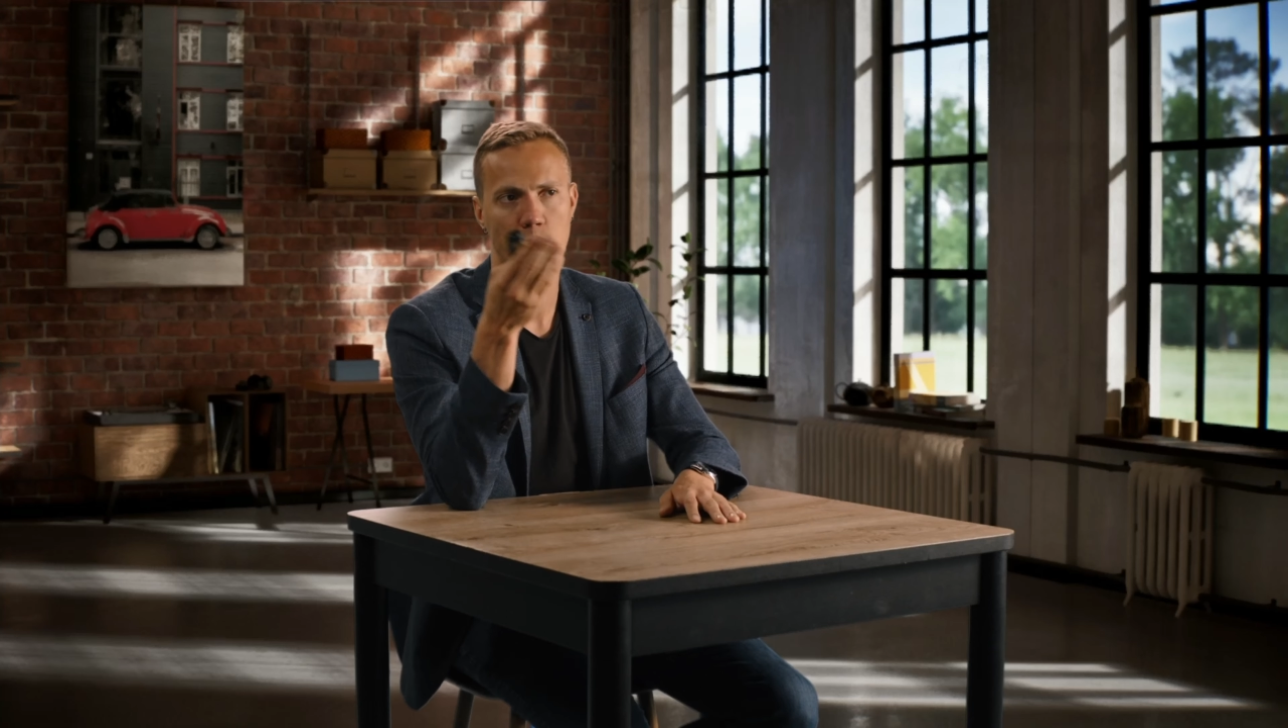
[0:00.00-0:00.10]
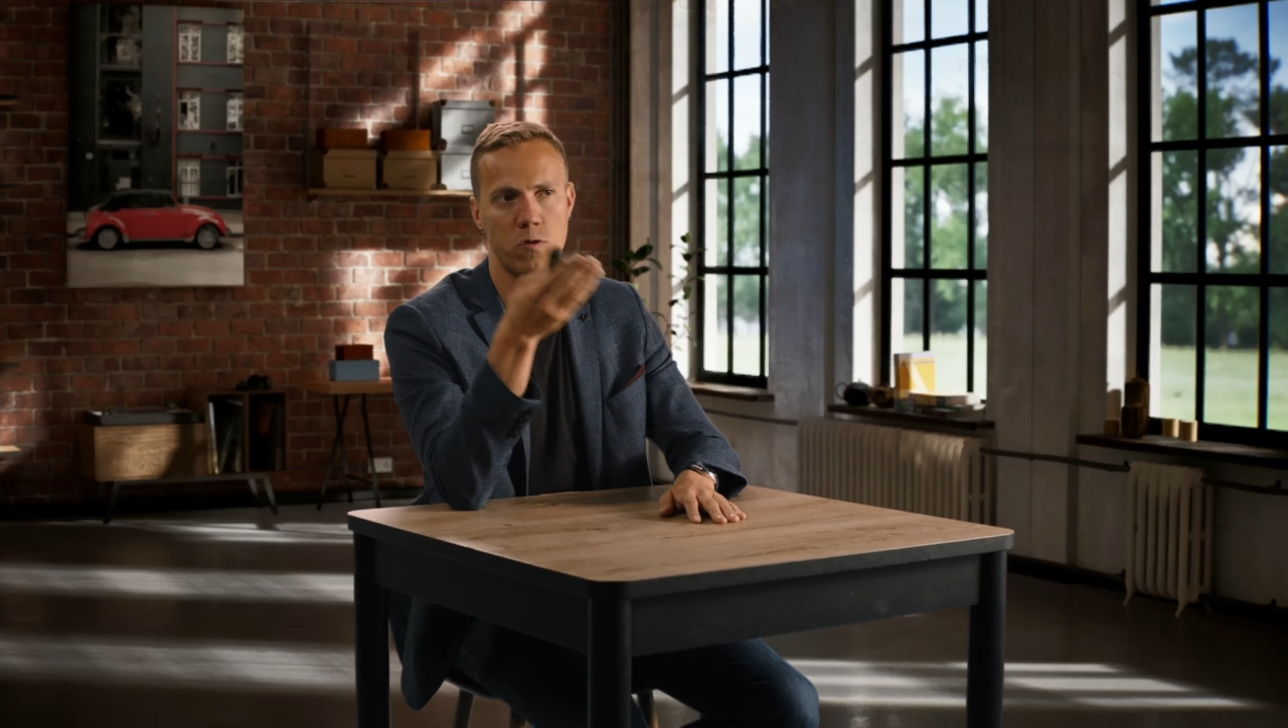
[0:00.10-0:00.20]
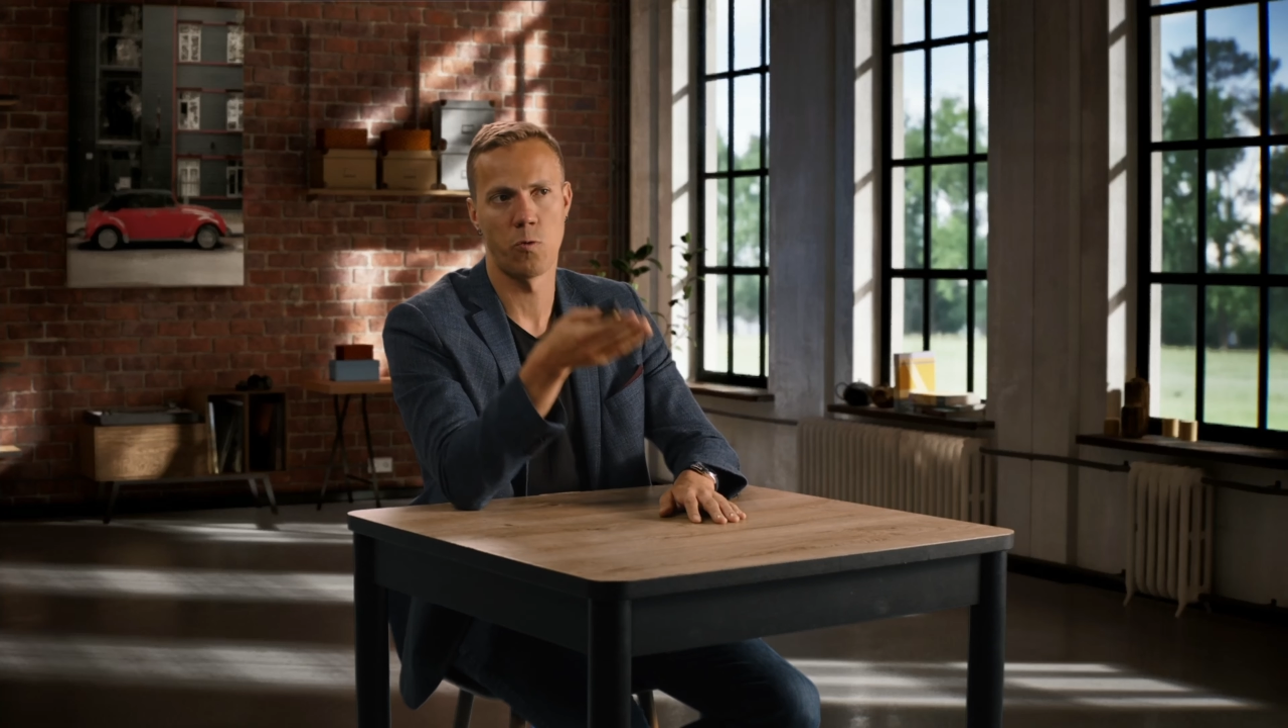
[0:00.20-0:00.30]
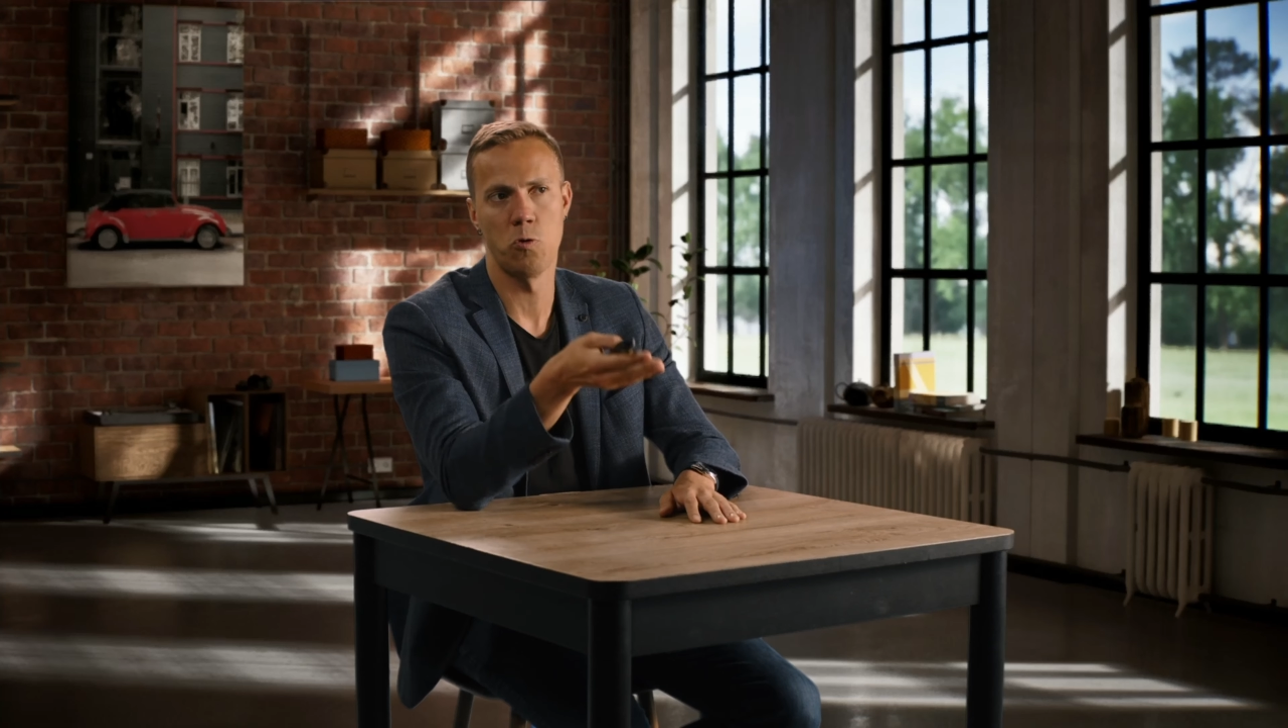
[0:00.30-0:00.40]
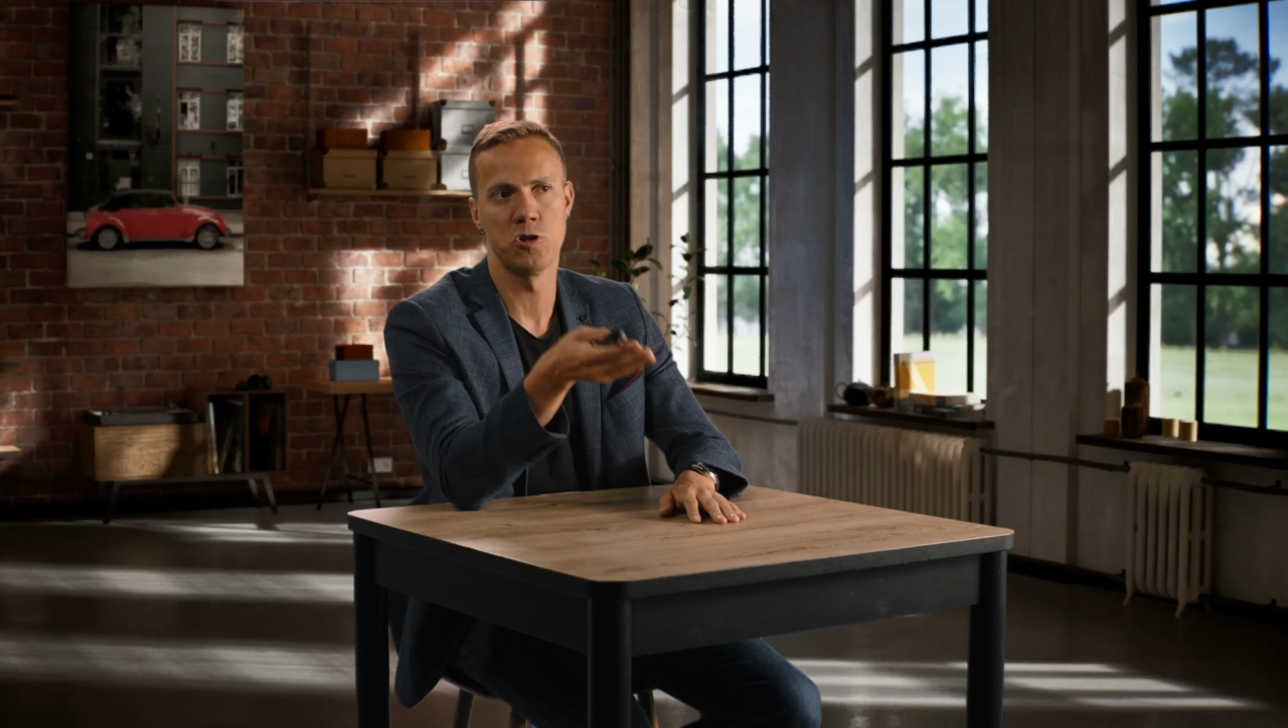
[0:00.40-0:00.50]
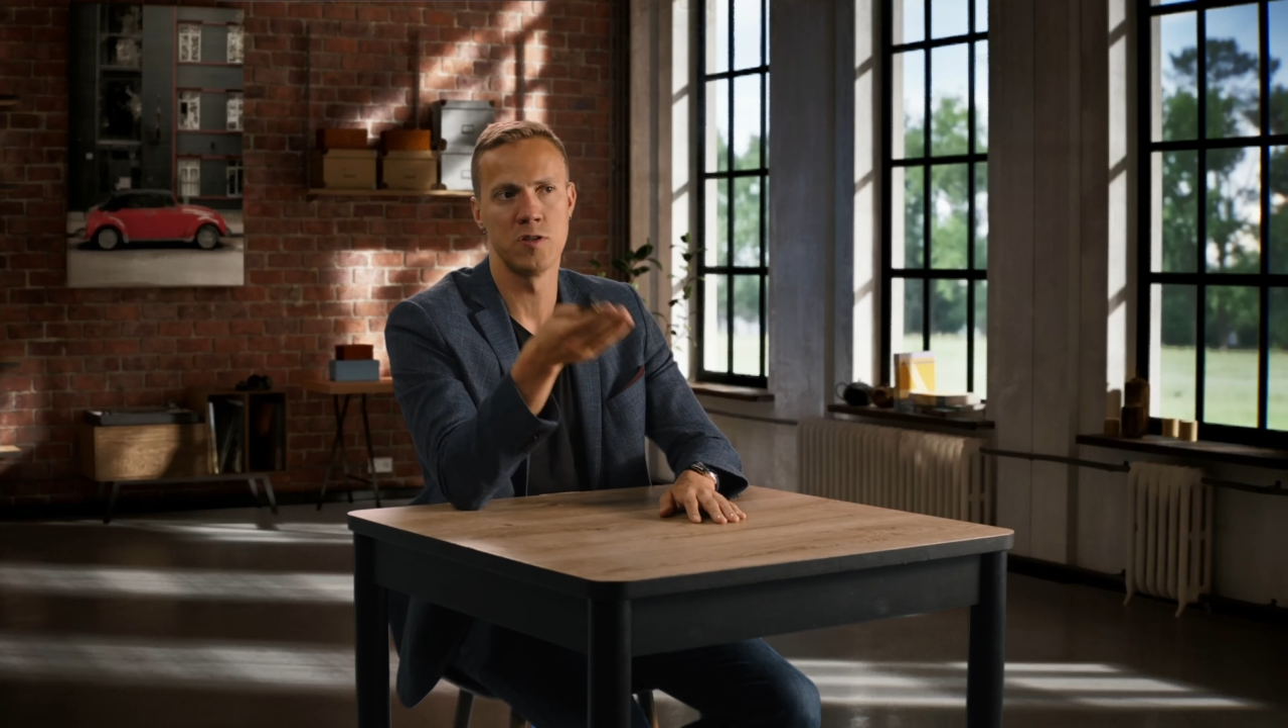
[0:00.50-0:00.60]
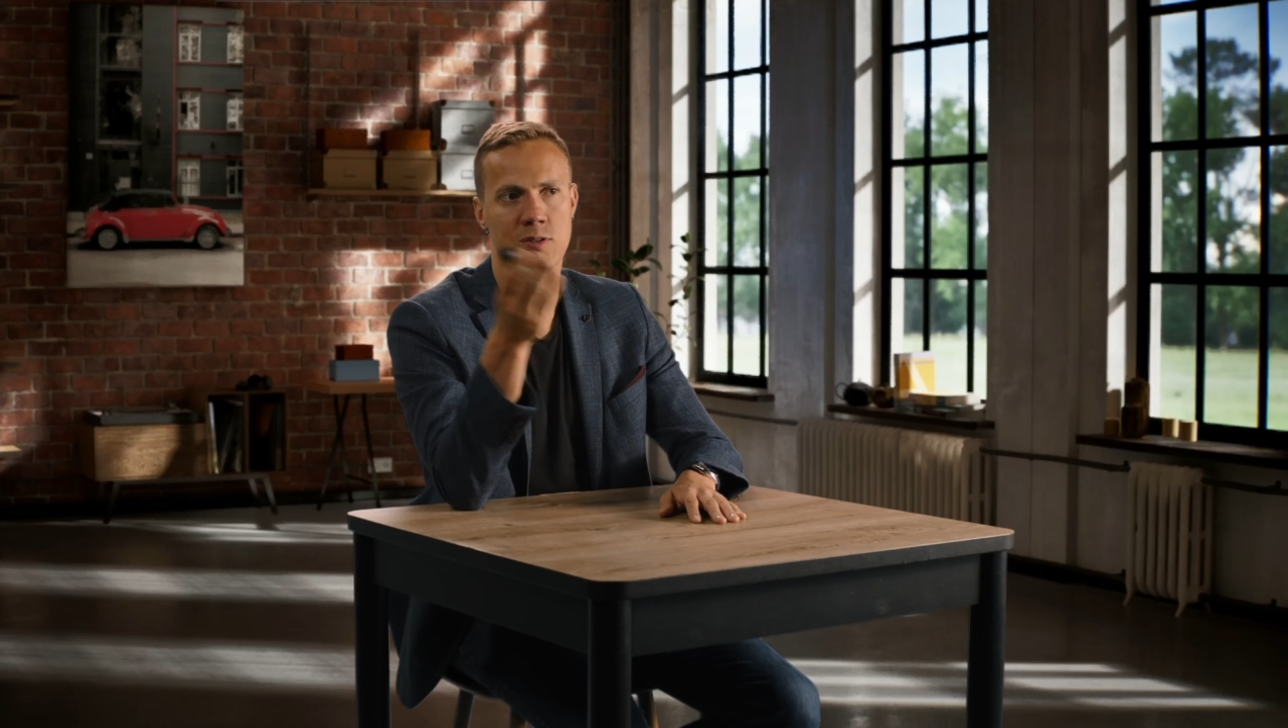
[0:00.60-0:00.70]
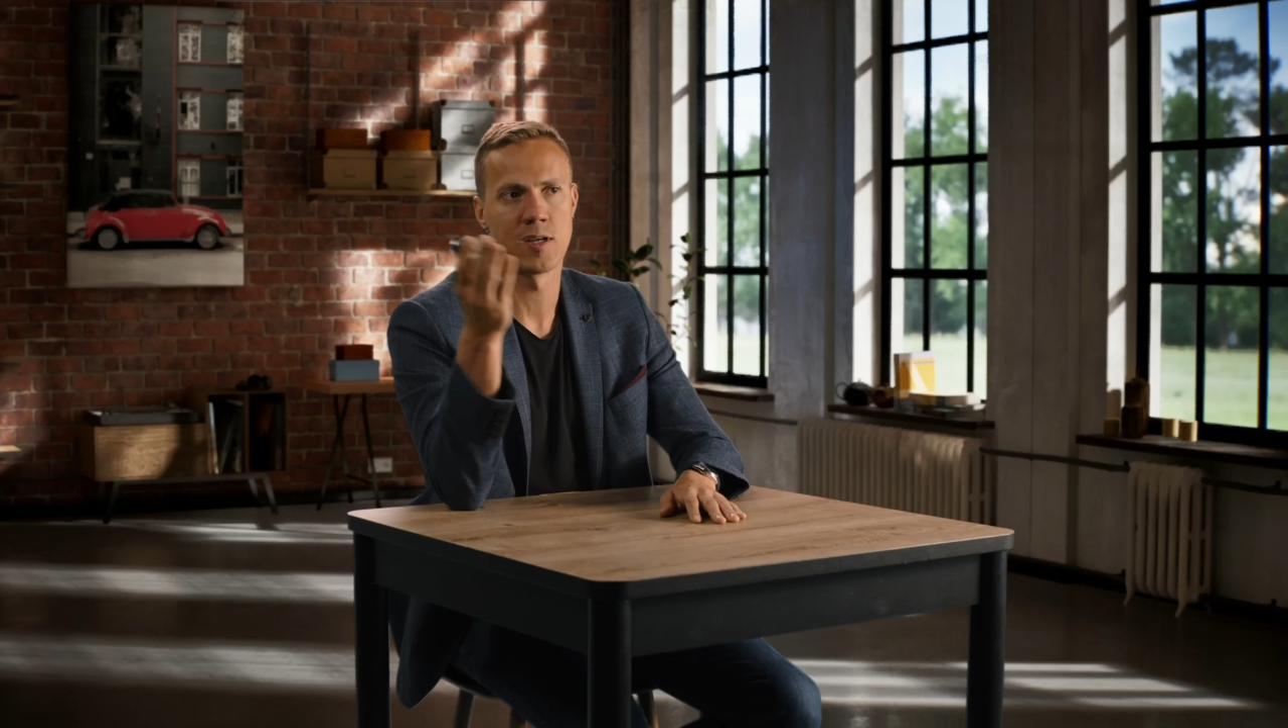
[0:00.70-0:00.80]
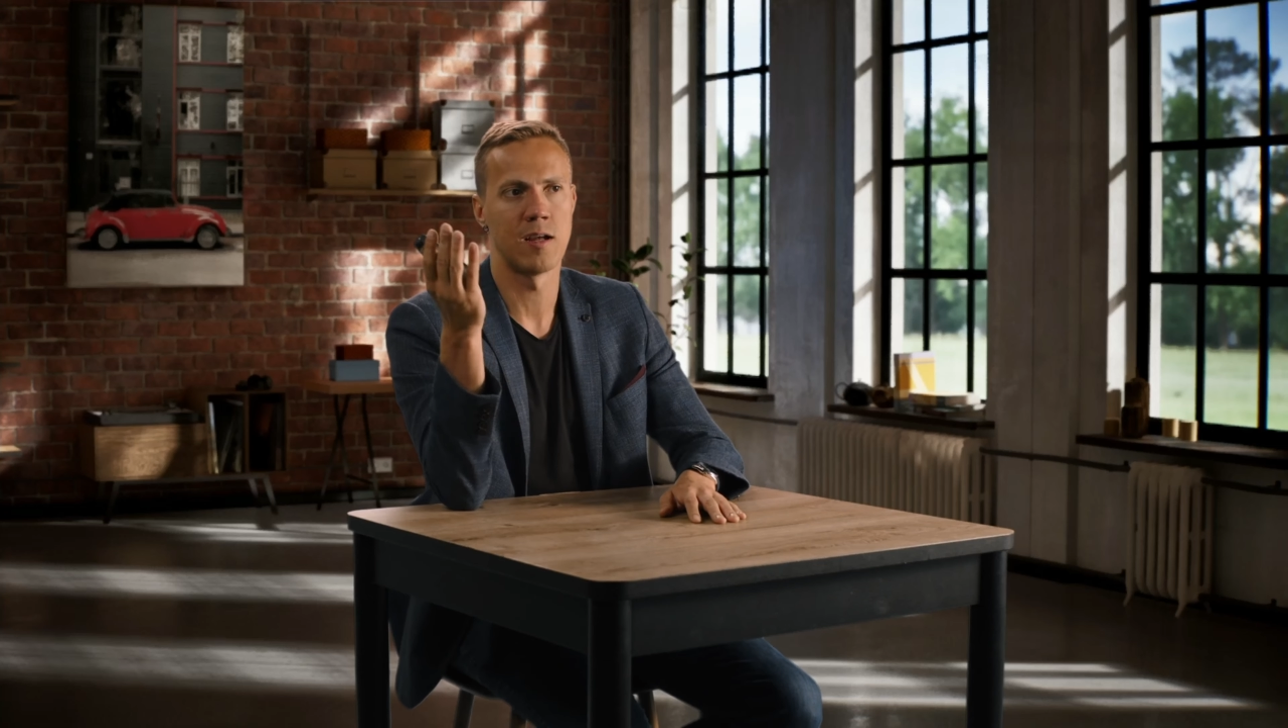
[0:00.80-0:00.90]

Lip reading: conversions